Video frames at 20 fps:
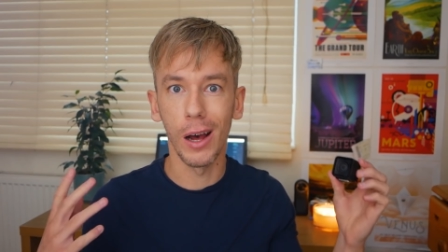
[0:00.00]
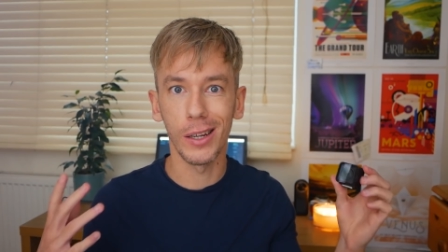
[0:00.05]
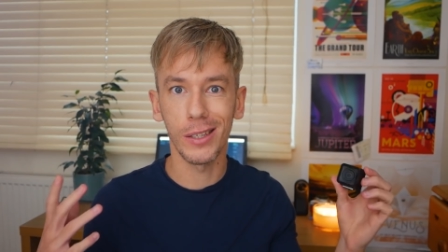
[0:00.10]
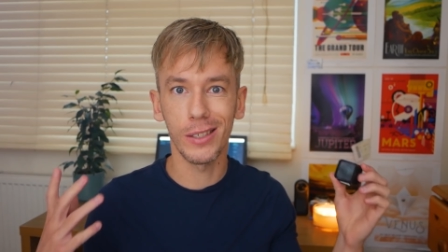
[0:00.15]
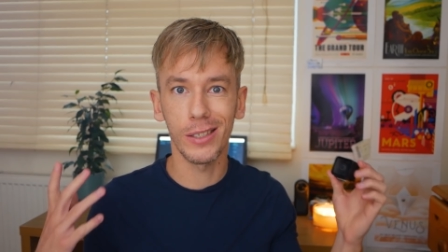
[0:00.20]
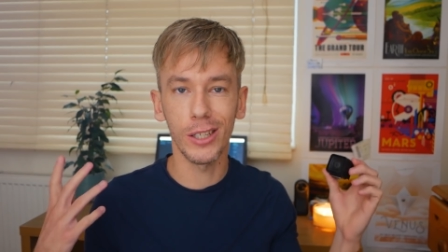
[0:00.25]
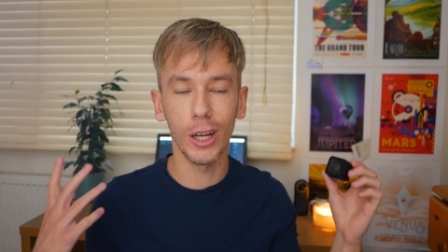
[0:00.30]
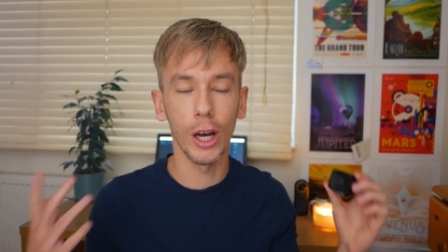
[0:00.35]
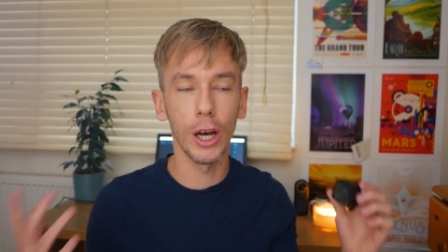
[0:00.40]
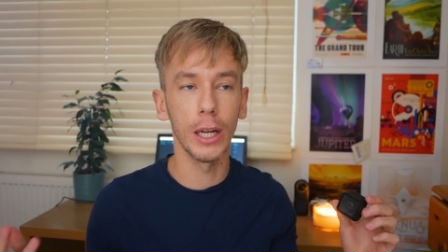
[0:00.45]

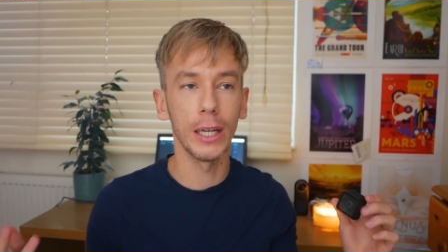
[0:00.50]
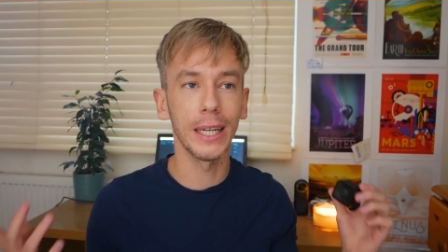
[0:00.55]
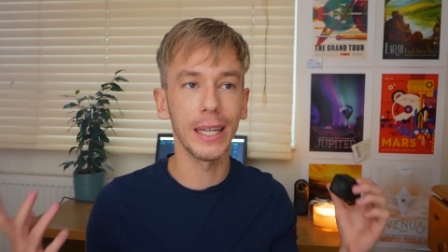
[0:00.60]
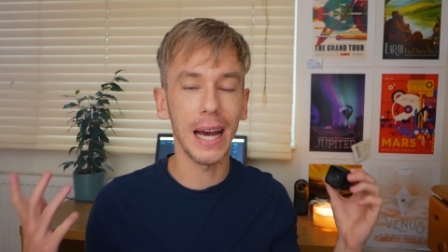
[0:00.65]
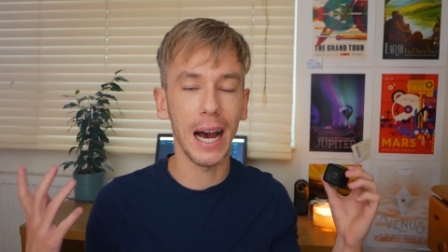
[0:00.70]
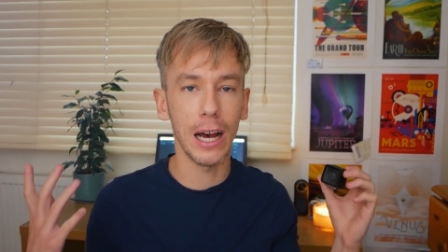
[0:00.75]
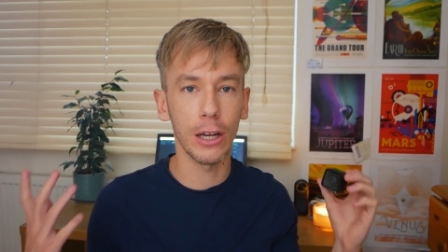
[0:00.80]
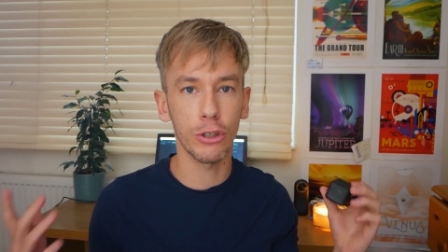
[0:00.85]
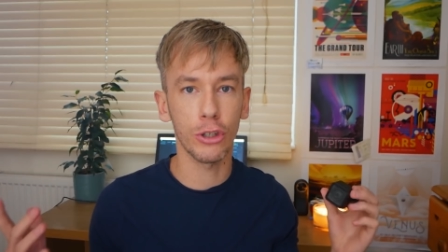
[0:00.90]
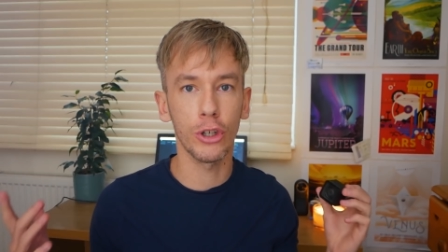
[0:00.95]
certainly
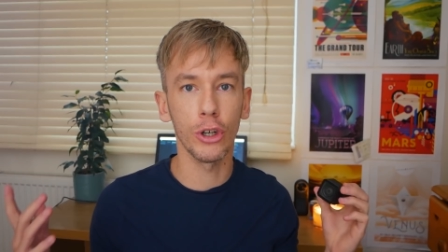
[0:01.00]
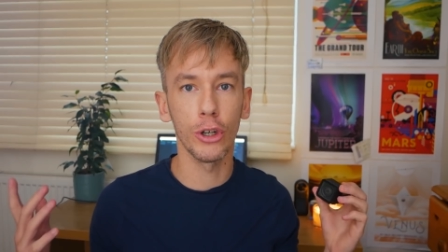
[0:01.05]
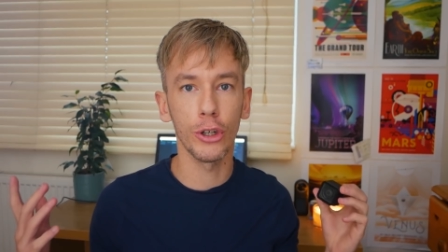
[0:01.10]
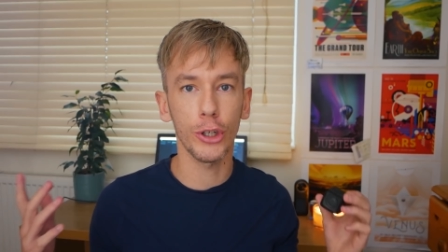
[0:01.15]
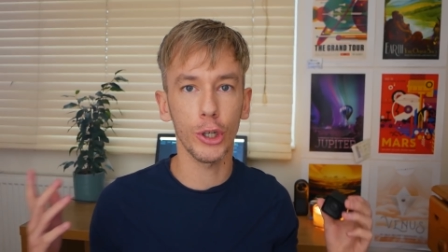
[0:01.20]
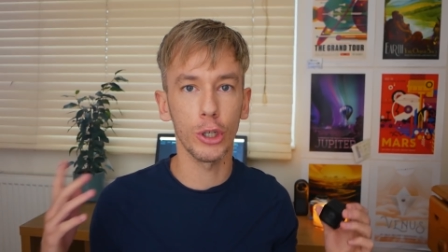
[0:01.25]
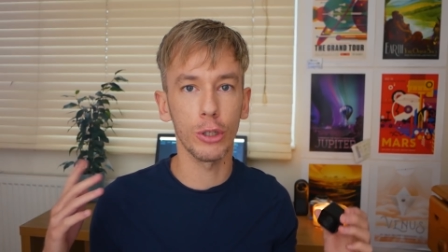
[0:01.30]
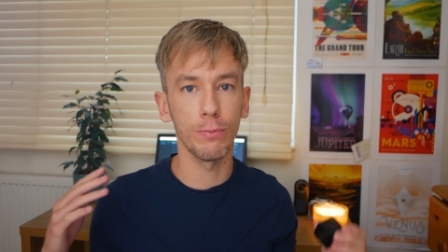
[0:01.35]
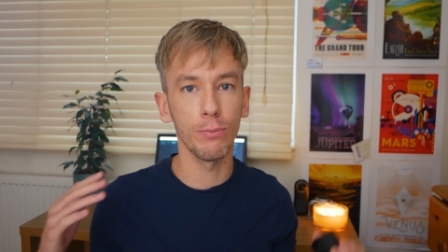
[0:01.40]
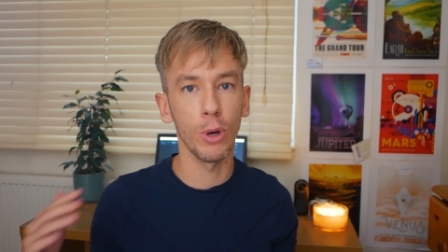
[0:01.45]
as good
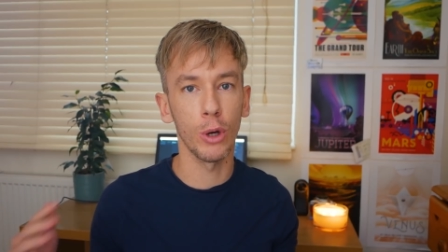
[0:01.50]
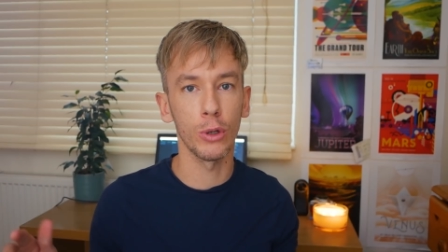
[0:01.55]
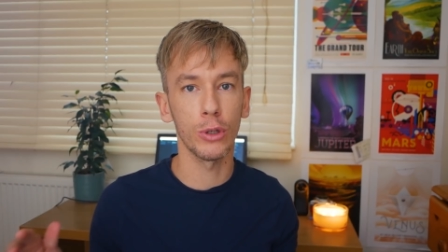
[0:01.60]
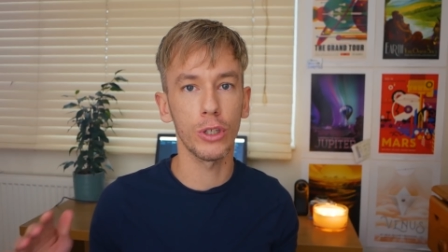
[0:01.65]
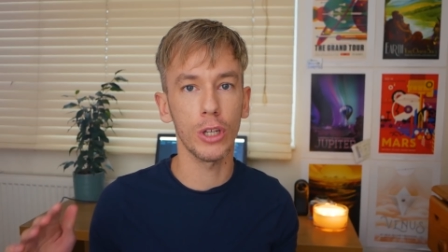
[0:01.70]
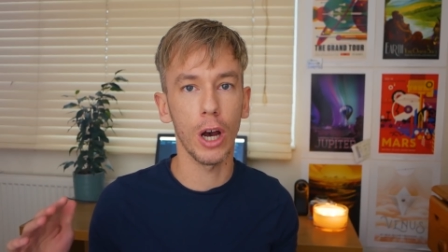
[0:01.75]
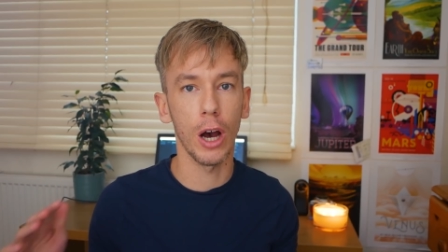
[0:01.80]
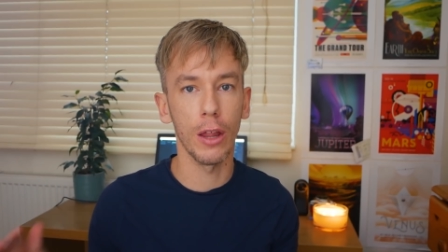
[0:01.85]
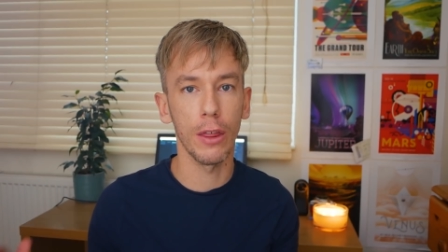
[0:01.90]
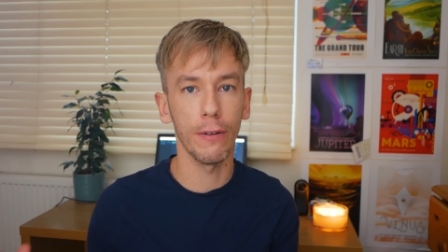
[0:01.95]
as
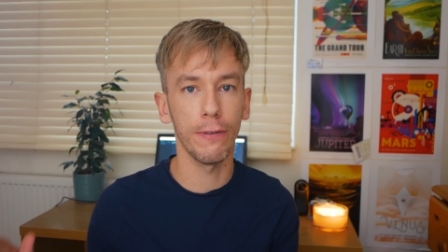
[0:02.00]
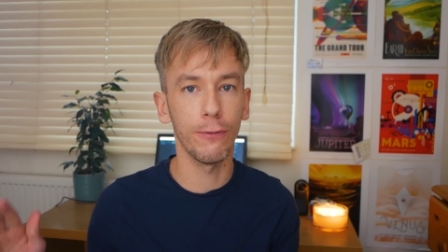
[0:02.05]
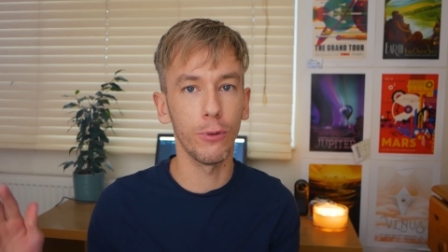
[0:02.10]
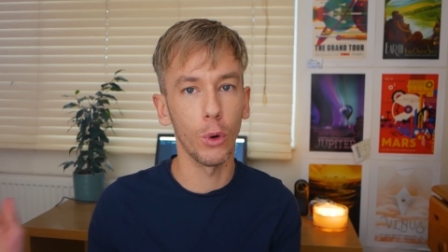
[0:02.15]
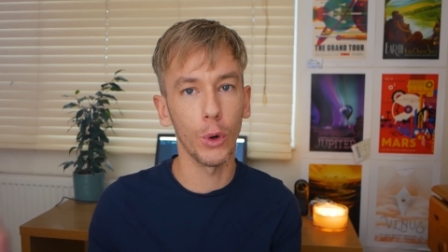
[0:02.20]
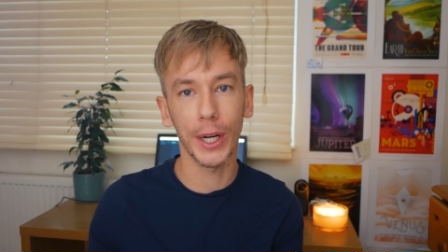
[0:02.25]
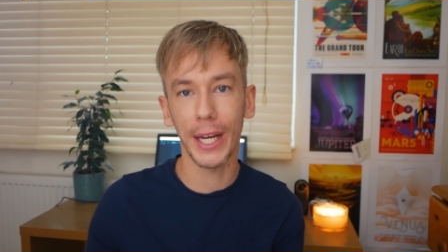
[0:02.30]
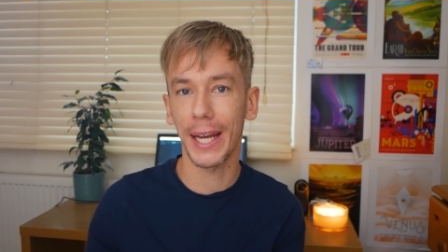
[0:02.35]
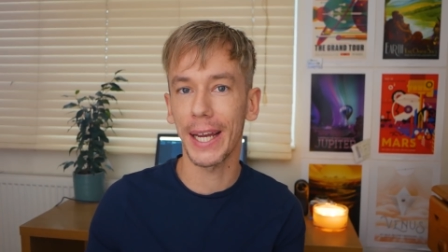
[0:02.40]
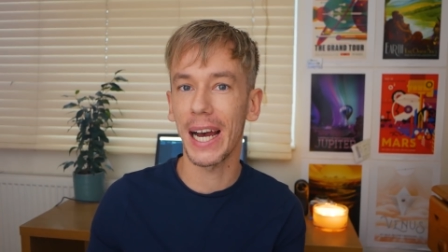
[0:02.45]
most other
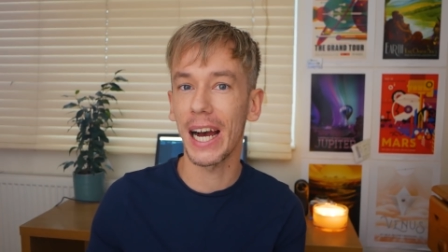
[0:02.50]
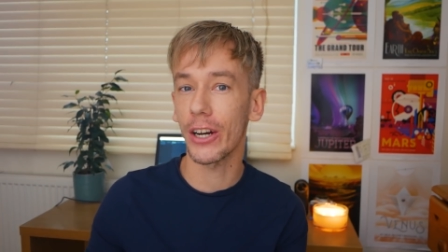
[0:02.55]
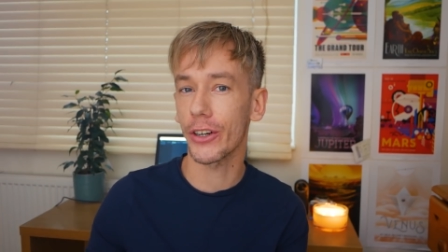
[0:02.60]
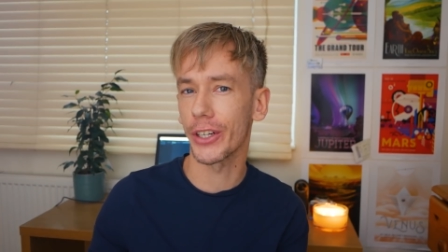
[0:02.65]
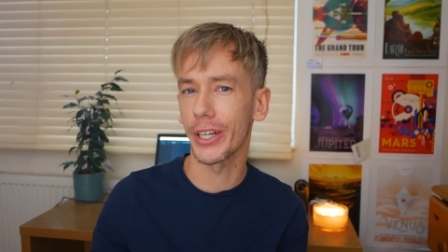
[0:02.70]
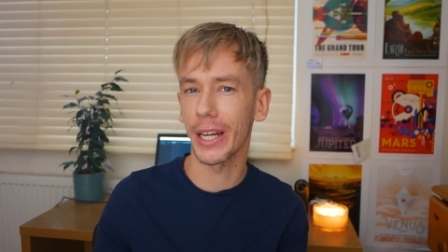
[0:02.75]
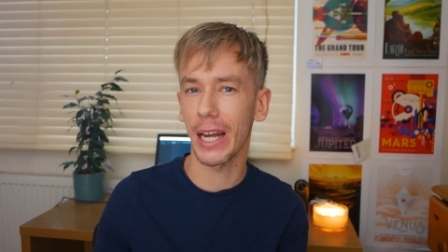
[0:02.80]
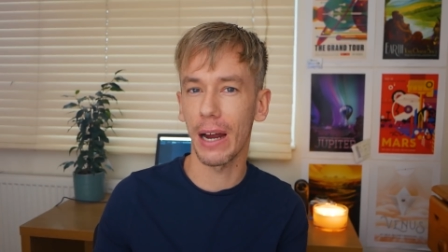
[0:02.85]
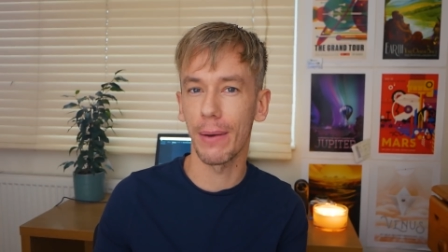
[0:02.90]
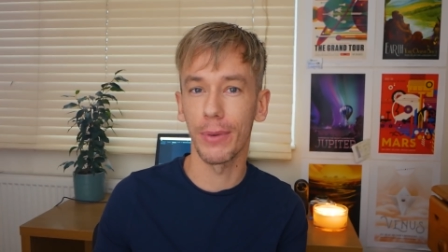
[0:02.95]
4K
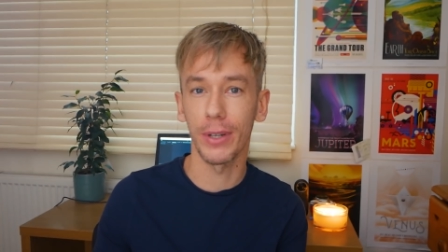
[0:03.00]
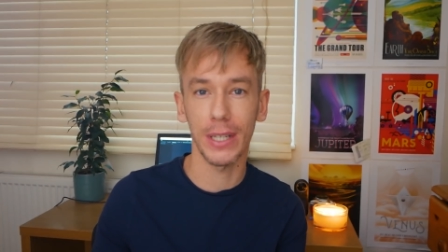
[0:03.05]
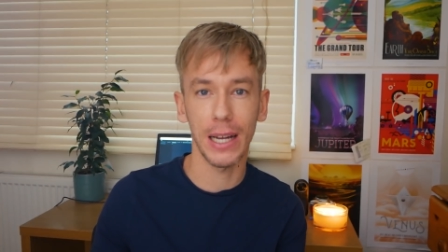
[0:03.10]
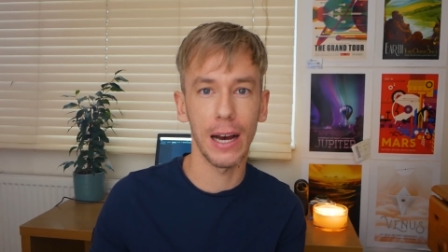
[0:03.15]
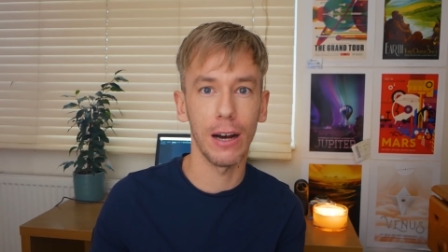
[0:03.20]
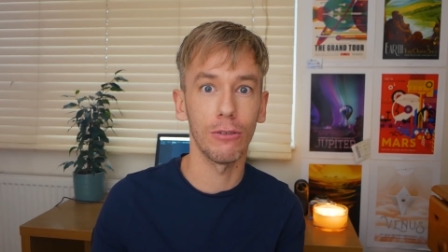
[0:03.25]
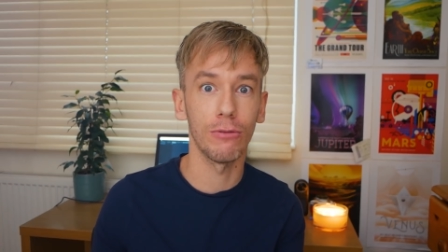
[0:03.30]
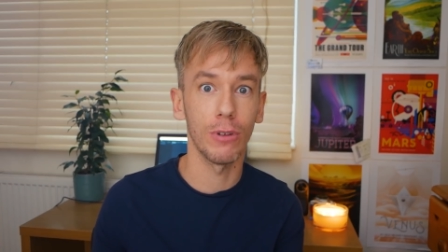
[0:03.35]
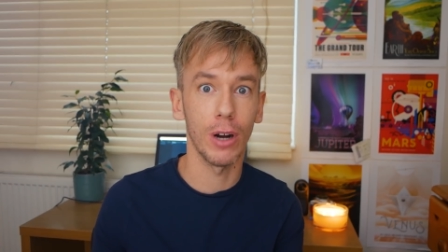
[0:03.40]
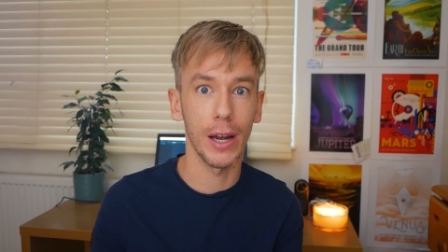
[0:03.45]
action cameras
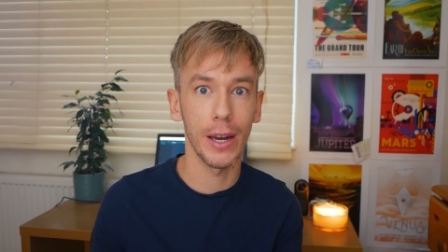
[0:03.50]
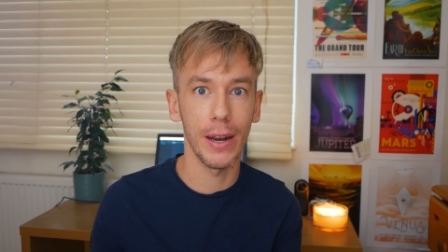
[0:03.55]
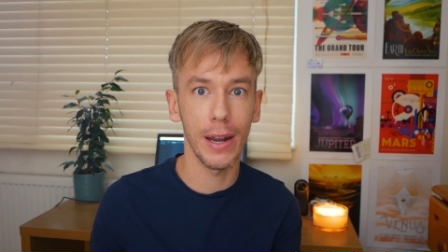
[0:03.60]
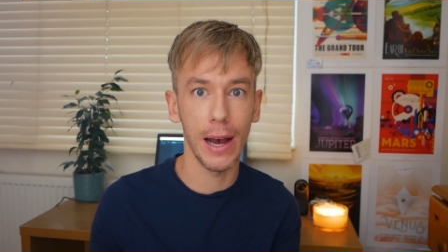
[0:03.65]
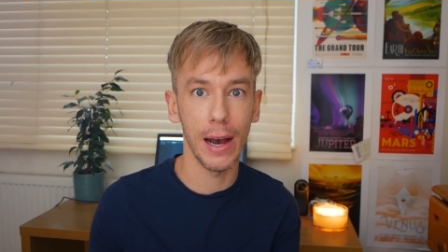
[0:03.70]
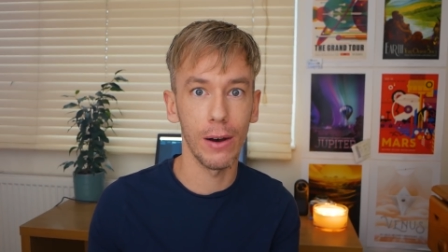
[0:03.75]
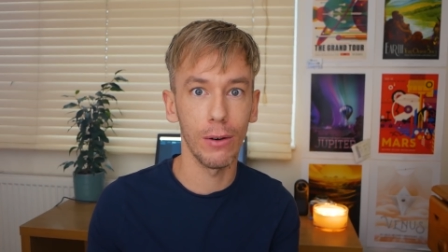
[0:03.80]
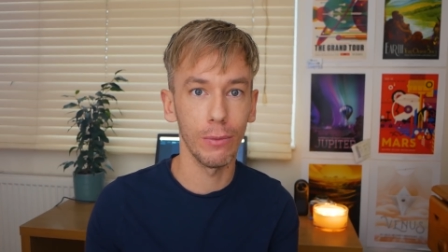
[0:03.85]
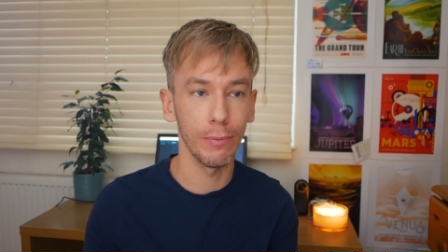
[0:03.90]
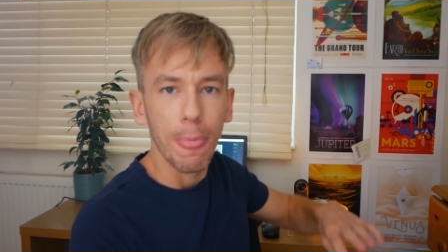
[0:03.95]
out right
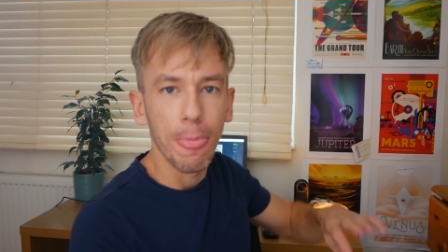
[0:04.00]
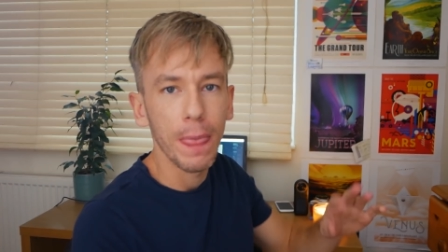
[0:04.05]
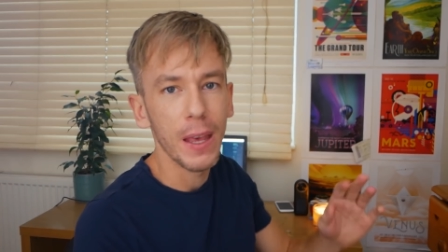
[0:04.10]
now.